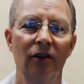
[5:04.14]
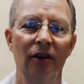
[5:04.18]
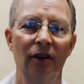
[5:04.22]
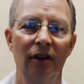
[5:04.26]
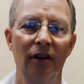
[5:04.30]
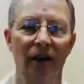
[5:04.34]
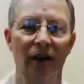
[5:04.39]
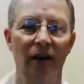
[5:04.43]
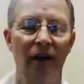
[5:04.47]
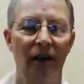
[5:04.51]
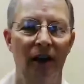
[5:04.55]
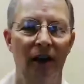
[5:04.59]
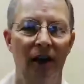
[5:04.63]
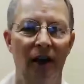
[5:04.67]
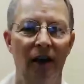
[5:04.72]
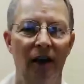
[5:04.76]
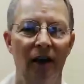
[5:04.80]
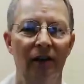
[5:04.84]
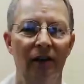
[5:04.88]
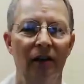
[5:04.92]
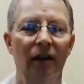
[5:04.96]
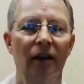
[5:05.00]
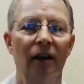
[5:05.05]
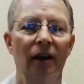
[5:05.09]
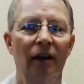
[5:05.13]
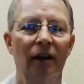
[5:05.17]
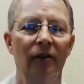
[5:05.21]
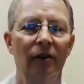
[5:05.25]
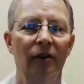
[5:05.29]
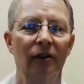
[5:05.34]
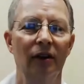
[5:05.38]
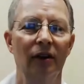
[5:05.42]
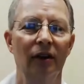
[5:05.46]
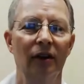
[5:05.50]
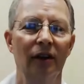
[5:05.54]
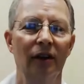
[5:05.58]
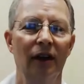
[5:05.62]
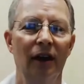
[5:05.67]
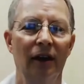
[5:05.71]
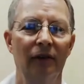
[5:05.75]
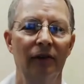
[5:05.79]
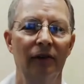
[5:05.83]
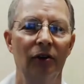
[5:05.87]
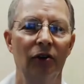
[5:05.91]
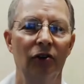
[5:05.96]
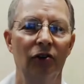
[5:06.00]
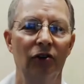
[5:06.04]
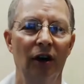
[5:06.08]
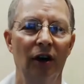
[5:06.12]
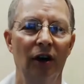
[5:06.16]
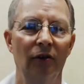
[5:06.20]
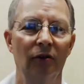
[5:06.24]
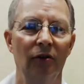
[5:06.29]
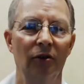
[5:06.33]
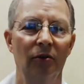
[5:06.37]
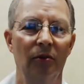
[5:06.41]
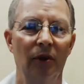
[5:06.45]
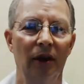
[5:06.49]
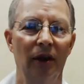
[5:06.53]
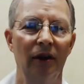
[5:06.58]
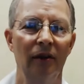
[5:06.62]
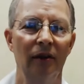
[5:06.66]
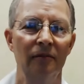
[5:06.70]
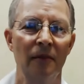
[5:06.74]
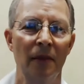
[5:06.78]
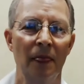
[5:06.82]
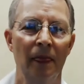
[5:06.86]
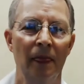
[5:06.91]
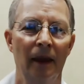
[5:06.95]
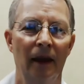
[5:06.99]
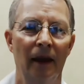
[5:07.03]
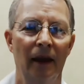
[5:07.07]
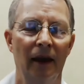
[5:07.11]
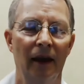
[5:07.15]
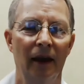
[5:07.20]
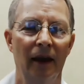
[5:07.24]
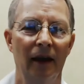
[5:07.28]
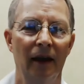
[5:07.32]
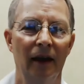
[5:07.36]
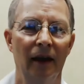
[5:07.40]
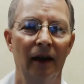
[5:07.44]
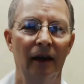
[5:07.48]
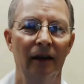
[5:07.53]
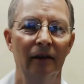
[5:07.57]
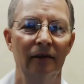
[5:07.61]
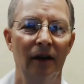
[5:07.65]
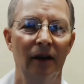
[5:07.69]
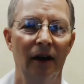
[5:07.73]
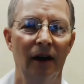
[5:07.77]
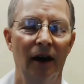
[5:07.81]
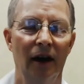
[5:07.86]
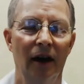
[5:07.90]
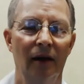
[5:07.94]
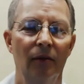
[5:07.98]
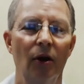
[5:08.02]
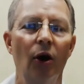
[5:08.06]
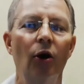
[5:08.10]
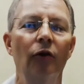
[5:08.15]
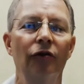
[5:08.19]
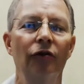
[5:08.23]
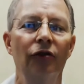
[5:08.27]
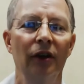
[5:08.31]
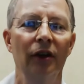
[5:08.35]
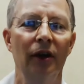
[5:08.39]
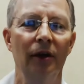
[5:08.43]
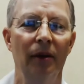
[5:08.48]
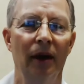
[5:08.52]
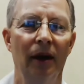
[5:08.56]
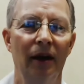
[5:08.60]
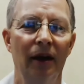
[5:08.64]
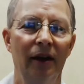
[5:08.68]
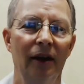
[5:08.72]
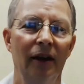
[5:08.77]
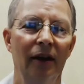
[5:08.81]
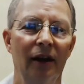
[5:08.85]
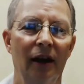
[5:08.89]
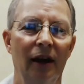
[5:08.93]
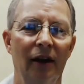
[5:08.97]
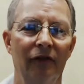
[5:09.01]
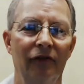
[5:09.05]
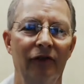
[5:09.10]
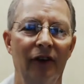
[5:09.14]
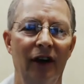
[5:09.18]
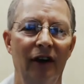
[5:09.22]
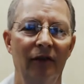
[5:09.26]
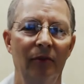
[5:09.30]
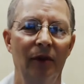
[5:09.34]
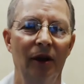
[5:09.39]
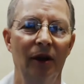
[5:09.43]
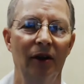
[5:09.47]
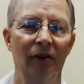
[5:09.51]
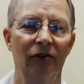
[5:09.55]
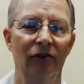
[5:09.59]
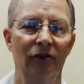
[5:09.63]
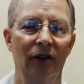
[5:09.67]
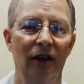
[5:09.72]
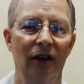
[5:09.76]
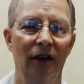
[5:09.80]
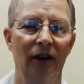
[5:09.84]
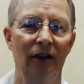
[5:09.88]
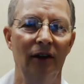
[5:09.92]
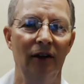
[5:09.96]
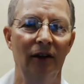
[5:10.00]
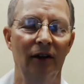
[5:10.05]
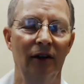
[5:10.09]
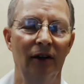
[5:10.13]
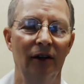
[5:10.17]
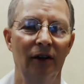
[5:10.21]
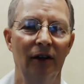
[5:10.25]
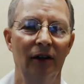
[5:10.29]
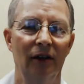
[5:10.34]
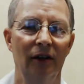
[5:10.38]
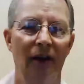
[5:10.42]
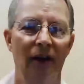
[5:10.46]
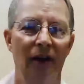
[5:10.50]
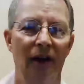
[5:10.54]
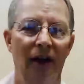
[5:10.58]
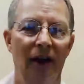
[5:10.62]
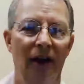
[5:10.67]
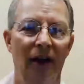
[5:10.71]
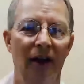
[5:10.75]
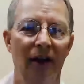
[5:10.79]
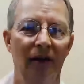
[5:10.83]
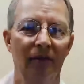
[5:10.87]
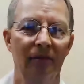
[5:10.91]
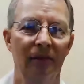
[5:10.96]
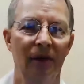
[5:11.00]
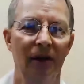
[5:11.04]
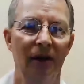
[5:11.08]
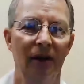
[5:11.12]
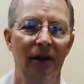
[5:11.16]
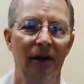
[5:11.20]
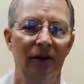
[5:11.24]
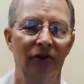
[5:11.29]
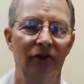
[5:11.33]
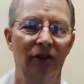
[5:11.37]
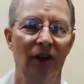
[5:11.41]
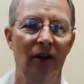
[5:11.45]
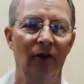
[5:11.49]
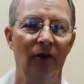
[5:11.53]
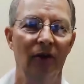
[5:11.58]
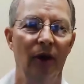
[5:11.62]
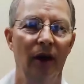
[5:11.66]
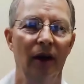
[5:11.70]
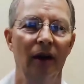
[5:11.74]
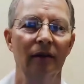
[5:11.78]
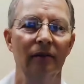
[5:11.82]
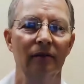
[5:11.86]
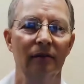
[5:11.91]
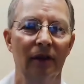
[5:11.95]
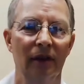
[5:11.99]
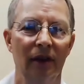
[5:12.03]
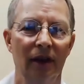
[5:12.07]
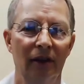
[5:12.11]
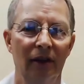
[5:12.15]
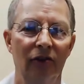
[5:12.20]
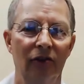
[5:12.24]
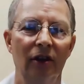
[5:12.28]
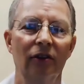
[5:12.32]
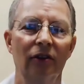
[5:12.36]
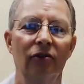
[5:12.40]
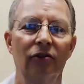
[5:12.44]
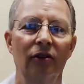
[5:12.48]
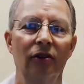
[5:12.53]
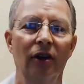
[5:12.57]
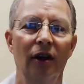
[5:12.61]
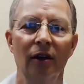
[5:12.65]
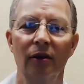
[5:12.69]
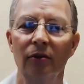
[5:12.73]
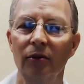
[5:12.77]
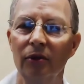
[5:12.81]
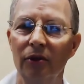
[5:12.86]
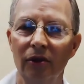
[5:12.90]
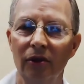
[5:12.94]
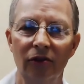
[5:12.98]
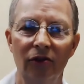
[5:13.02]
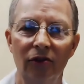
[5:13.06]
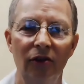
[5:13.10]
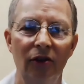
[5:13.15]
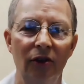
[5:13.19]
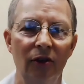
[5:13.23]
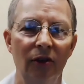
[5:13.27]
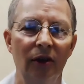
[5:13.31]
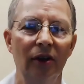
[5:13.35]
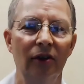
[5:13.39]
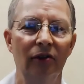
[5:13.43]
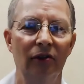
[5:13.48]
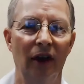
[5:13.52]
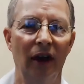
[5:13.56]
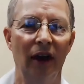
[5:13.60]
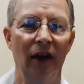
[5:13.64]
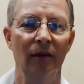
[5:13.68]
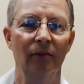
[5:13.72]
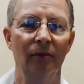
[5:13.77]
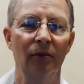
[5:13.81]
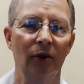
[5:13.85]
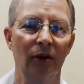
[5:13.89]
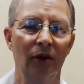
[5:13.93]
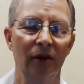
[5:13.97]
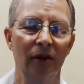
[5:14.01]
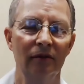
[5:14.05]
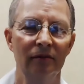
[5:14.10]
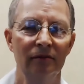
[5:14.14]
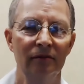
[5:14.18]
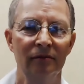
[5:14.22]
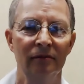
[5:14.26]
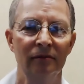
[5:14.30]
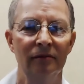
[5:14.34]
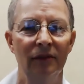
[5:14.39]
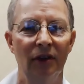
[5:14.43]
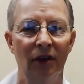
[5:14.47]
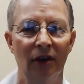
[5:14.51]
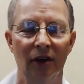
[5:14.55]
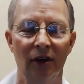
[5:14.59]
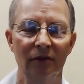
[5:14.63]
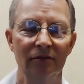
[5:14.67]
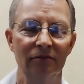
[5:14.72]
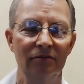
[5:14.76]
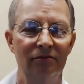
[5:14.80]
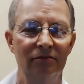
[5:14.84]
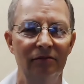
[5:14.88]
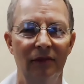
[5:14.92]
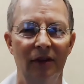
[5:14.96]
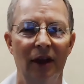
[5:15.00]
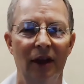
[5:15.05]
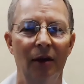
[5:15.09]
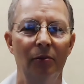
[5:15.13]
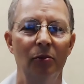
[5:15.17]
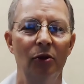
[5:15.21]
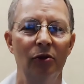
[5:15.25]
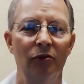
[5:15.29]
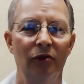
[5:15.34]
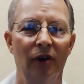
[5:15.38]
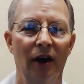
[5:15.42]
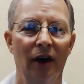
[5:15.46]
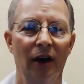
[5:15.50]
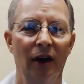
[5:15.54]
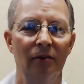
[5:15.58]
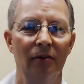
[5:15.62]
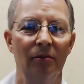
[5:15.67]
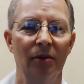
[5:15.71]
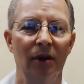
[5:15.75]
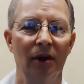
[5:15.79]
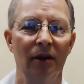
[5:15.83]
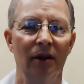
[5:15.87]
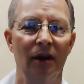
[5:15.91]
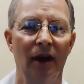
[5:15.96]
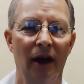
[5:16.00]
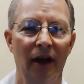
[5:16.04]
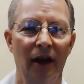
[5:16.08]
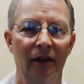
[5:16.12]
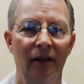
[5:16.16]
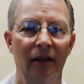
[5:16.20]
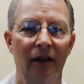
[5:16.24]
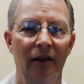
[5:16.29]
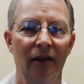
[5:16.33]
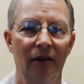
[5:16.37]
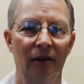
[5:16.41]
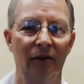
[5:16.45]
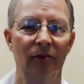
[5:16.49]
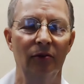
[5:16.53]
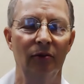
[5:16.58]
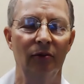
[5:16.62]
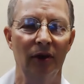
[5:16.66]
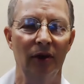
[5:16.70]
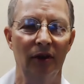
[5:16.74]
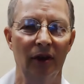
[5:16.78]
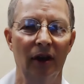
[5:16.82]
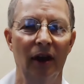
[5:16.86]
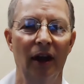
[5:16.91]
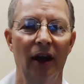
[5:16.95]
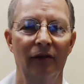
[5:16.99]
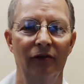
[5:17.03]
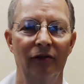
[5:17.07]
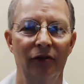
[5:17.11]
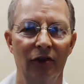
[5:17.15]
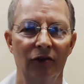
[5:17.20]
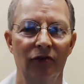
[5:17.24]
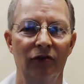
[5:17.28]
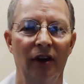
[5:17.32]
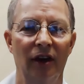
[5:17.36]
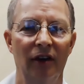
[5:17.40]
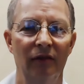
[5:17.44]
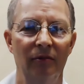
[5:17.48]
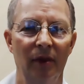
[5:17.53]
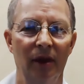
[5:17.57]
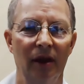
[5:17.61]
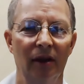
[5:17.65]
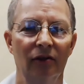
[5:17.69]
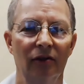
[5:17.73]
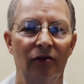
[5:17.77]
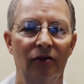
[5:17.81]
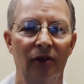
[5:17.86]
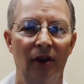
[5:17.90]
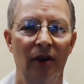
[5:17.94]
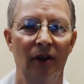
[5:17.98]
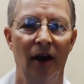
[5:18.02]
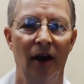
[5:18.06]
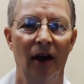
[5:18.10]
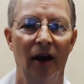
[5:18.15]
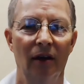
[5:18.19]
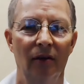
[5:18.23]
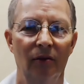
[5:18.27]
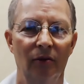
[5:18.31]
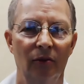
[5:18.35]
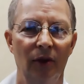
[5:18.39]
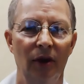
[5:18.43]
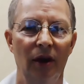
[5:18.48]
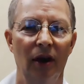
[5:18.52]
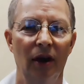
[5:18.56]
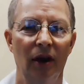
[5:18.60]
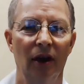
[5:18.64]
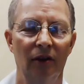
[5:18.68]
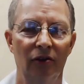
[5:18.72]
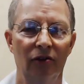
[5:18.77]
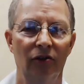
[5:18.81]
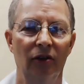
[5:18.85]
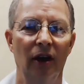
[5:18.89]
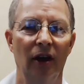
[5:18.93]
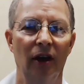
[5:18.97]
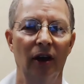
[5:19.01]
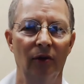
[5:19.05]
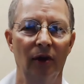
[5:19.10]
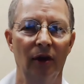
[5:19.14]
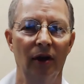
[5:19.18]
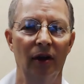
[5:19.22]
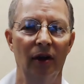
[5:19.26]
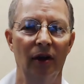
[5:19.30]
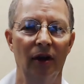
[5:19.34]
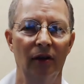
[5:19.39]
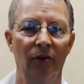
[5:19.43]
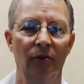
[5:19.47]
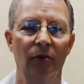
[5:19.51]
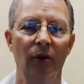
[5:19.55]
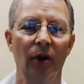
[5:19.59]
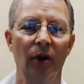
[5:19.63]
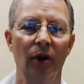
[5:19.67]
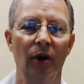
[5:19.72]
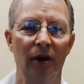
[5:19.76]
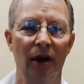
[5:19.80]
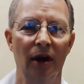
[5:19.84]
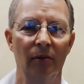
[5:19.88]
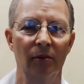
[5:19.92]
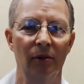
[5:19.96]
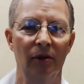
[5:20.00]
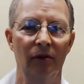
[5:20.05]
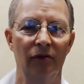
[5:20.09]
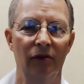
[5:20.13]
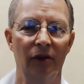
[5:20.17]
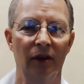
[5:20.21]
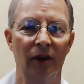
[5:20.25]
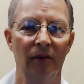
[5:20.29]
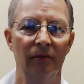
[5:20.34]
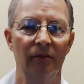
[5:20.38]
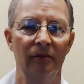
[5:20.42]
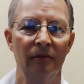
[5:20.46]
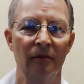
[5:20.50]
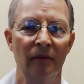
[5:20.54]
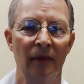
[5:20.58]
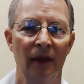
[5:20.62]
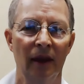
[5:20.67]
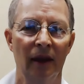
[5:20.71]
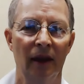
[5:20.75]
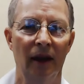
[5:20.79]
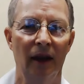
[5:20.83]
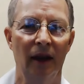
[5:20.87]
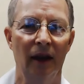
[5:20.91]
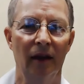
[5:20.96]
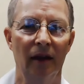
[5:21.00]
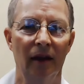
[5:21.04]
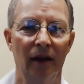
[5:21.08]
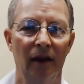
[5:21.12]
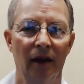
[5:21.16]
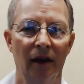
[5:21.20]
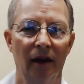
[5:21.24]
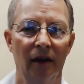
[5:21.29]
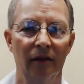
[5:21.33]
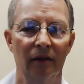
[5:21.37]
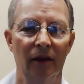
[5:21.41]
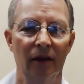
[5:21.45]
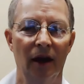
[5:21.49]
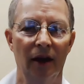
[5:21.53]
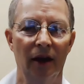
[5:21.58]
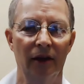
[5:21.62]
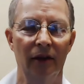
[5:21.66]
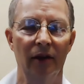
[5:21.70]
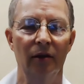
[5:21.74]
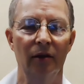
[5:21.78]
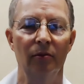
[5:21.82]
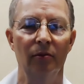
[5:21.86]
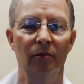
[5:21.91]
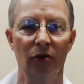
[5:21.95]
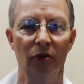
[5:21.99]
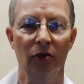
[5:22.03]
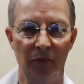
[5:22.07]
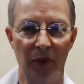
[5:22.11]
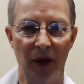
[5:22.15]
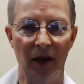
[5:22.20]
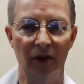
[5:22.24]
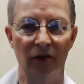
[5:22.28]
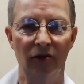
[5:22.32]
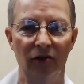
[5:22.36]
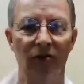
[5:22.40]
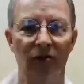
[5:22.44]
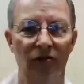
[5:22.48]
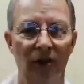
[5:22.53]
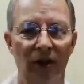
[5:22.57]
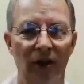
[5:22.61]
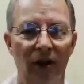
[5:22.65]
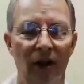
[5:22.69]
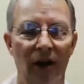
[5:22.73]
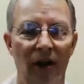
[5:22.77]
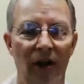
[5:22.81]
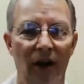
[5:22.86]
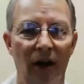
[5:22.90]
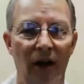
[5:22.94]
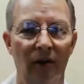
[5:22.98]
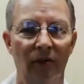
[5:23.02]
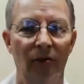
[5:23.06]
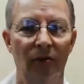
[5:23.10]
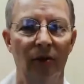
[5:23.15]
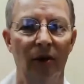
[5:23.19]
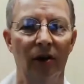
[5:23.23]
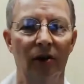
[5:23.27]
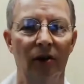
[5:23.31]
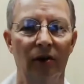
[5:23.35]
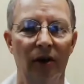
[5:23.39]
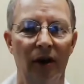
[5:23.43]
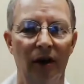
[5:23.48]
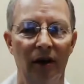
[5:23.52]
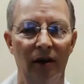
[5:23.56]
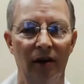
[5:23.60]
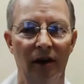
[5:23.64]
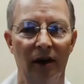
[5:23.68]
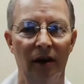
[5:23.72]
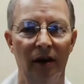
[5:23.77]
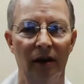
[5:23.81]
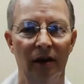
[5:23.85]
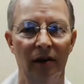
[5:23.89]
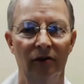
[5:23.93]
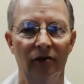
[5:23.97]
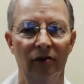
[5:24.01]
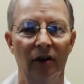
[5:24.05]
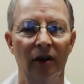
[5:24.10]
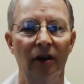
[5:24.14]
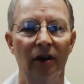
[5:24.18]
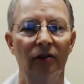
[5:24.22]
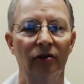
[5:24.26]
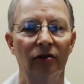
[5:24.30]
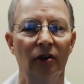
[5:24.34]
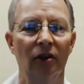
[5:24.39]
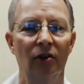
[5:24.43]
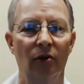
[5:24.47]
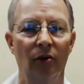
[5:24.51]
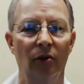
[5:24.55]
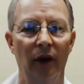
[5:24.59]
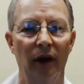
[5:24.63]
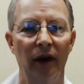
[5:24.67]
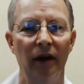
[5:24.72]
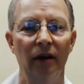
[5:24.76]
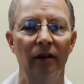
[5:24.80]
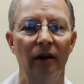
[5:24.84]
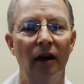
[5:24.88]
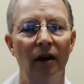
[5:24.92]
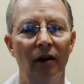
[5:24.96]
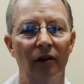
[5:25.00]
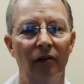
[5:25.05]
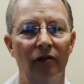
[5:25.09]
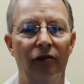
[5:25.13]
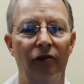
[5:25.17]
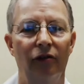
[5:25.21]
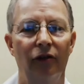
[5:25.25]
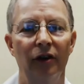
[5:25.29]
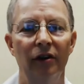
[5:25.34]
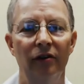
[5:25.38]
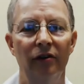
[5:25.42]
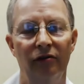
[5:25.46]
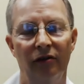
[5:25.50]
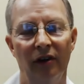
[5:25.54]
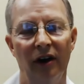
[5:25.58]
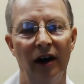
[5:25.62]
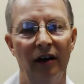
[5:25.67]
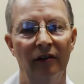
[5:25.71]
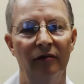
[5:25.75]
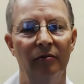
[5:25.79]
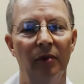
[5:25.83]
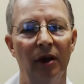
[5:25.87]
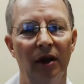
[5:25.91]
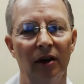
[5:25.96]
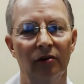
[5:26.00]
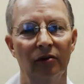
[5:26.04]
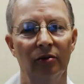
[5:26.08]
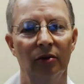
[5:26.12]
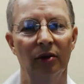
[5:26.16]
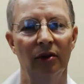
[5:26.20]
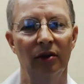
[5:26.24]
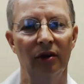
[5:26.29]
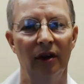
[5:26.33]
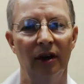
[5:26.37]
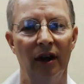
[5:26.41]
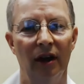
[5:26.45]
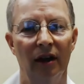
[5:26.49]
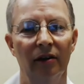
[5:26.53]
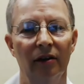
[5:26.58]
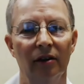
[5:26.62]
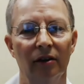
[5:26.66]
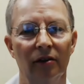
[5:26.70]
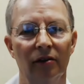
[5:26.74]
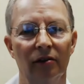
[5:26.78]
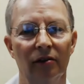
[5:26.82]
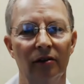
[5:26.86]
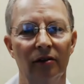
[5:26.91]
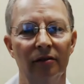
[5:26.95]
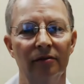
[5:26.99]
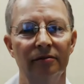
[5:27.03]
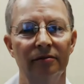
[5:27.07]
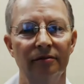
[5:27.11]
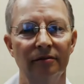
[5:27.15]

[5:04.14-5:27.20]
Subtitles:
to anything and everything they have to share with me. And hopefully by the end of that 5 minutes, they either say, well, let's get started with this new exam, or they move on. But I think within that first 5 minutes, we understand one another, where we're coming from, and I think most patients would agree that it's a great free 5 minutes with the dentist.